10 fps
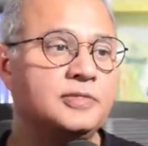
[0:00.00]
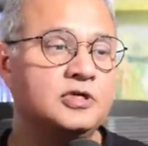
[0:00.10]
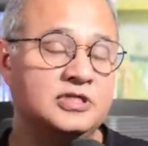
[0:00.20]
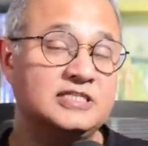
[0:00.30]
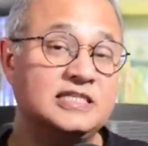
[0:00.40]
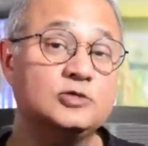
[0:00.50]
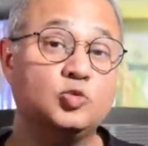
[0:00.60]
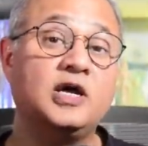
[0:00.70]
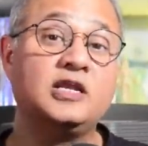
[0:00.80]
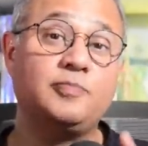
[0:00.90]
this is
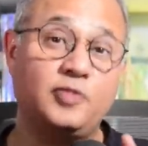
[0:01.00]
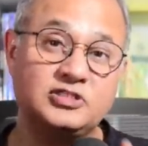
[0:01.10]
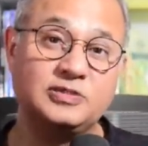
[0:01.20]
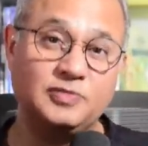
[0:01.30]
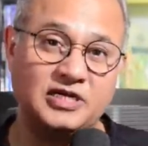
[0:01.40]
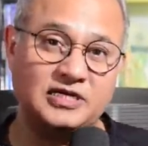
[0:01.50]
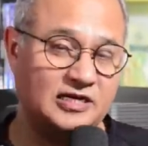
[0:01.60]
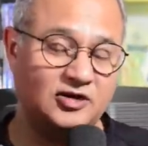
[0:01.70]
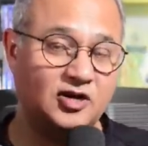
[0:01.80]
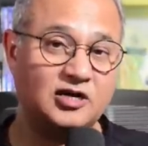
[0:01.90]
one possibility
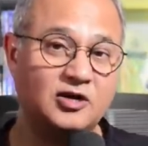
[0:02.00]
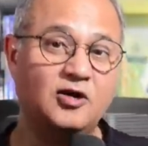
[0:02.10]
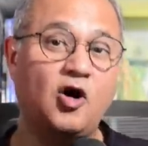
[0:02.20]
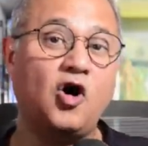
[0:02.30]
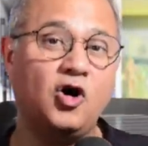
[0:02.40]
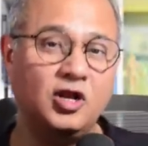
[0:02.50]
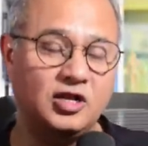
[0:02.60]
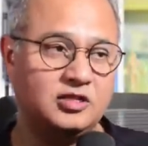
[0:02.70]
not all the